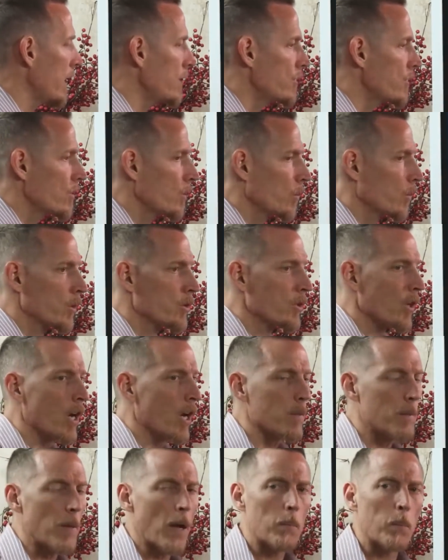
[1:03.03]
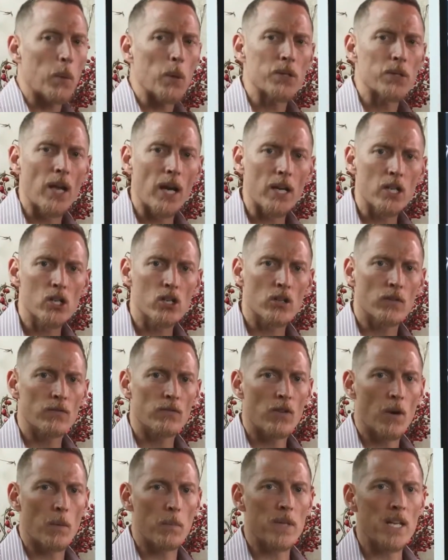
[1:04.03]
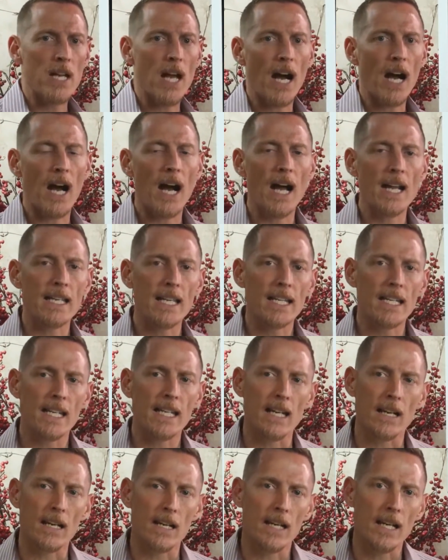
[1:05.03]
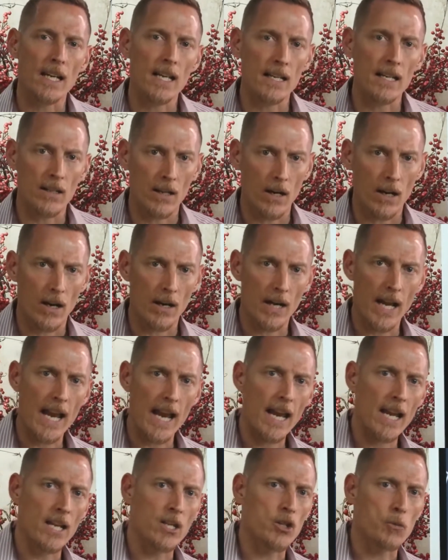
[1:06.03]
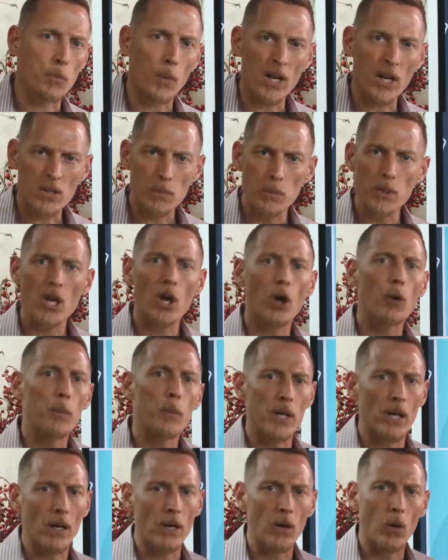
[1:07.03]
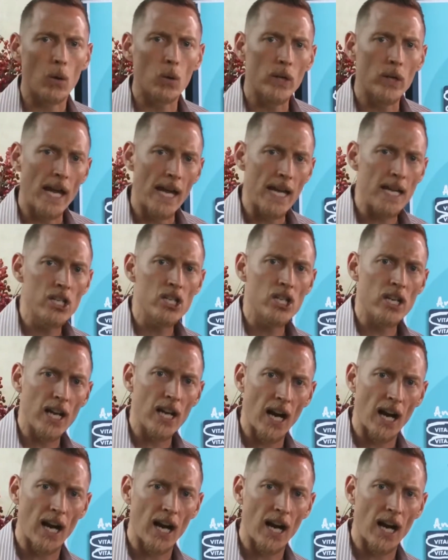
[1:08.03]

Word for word: And so we're talking about protection from the eye getting Uh, aged, presbyopia, oh, aging